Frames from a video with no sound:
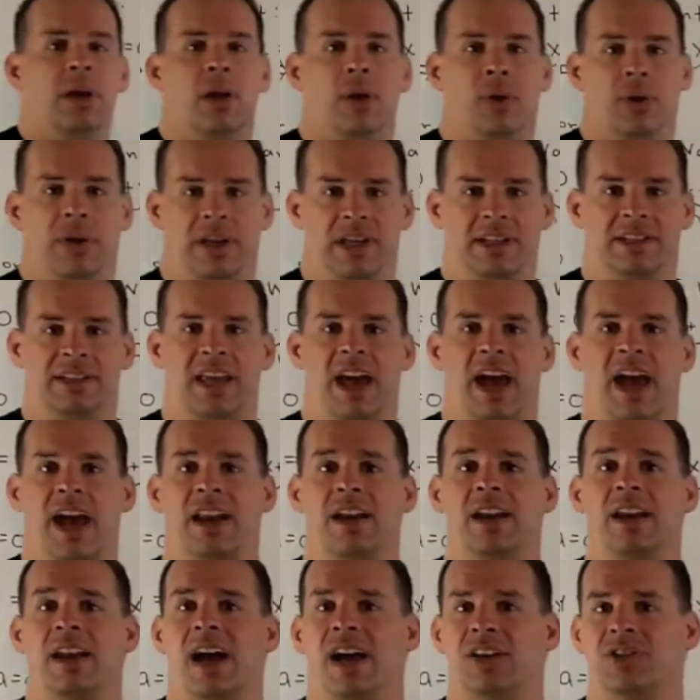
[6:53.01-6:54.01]
we get
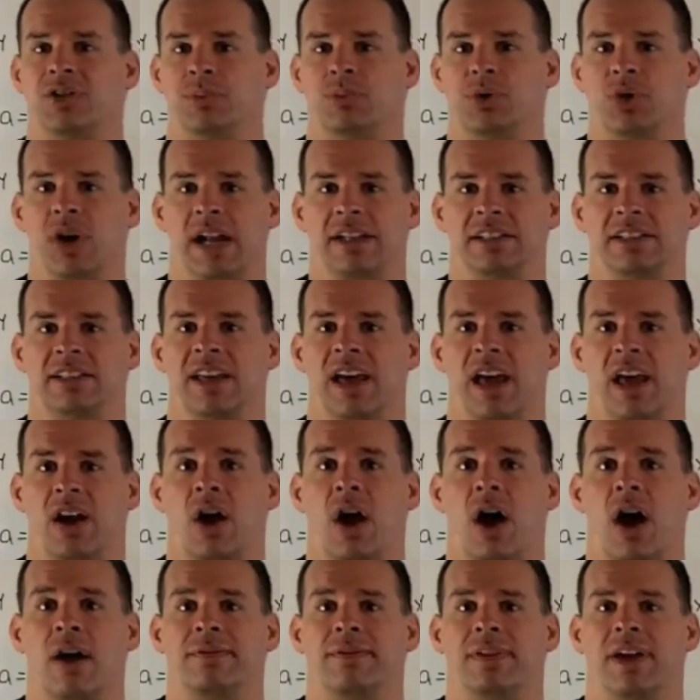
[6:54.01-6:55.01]
10, I subtract 10
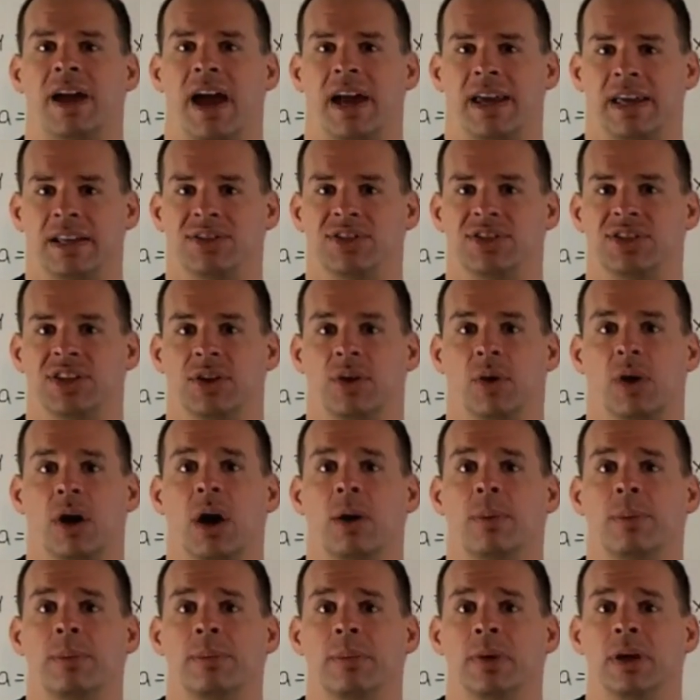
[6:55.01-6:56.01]
off, I get
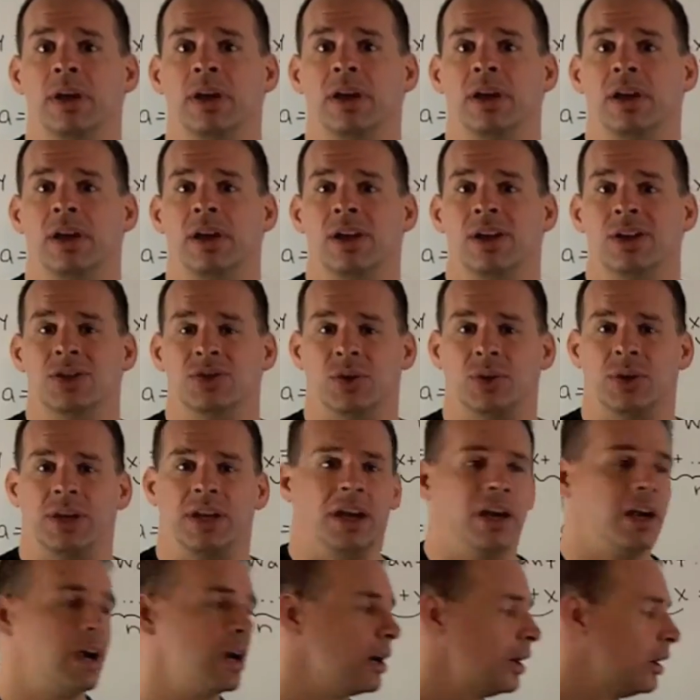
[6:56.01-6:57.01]
0. So
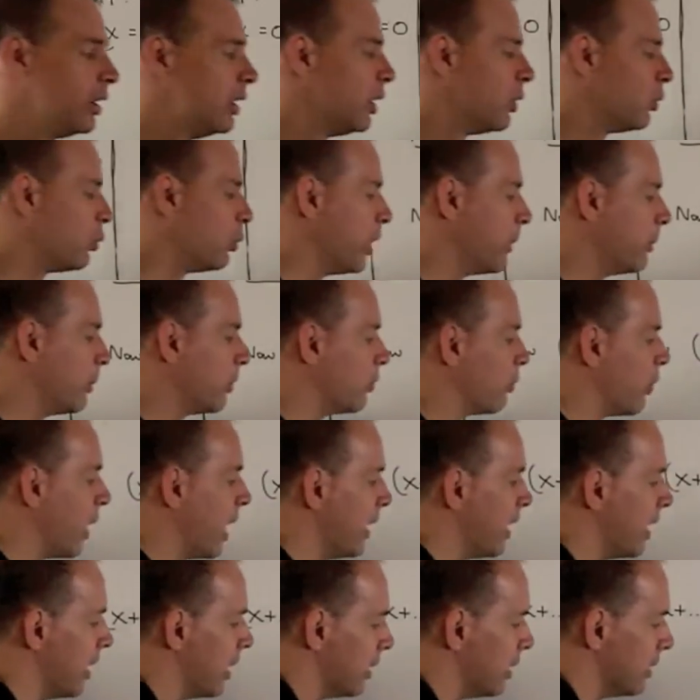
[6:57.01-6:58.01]
here, we're able to
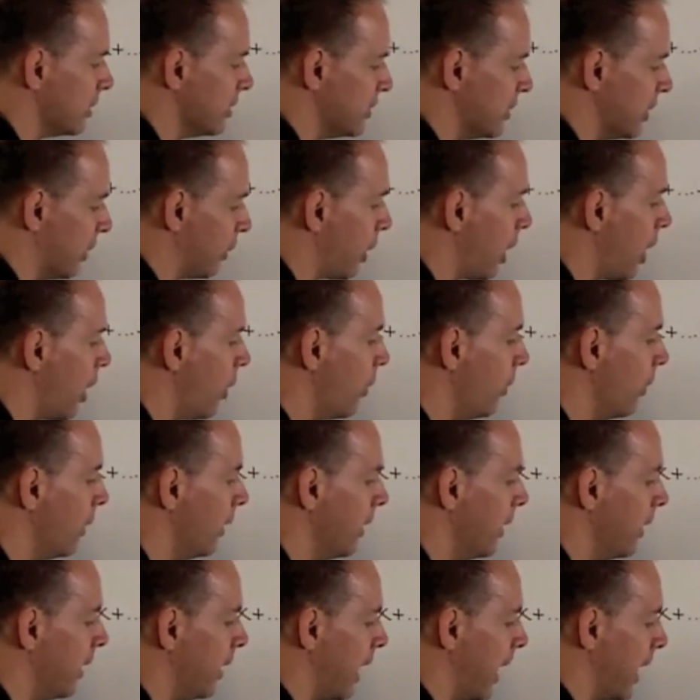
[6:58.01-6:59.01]
write 0
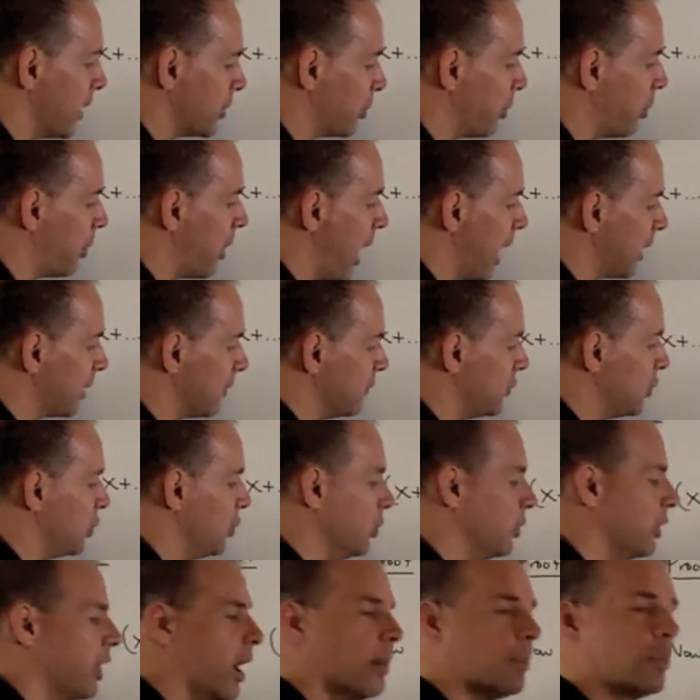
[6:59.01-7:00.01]
as a product of
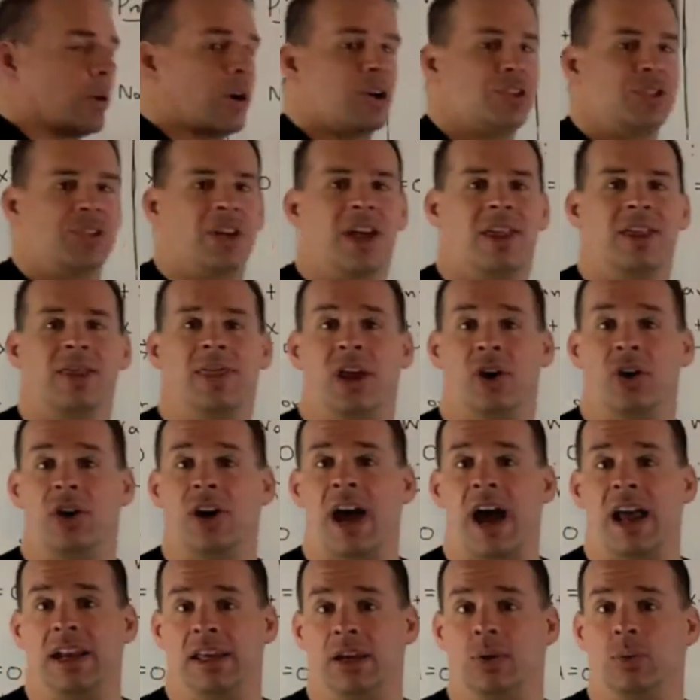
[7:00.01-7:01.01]
two numbers that are
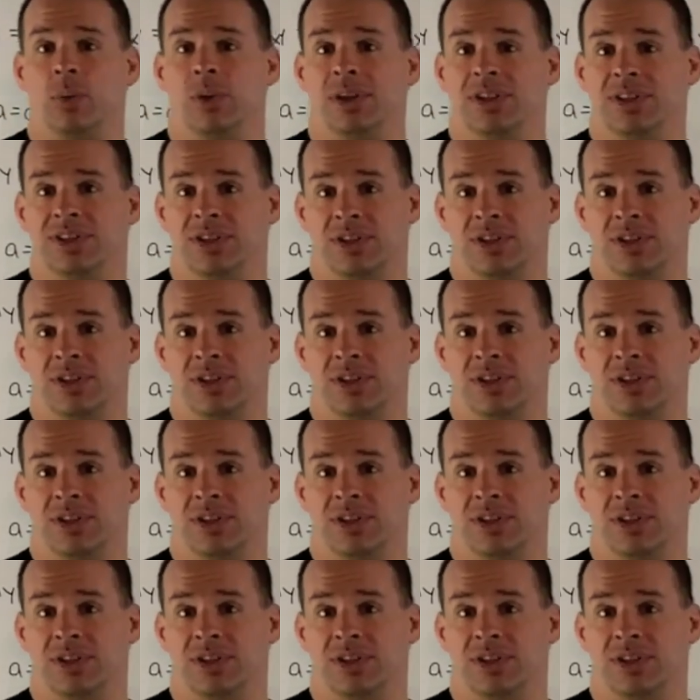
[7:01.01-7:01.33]
not equal to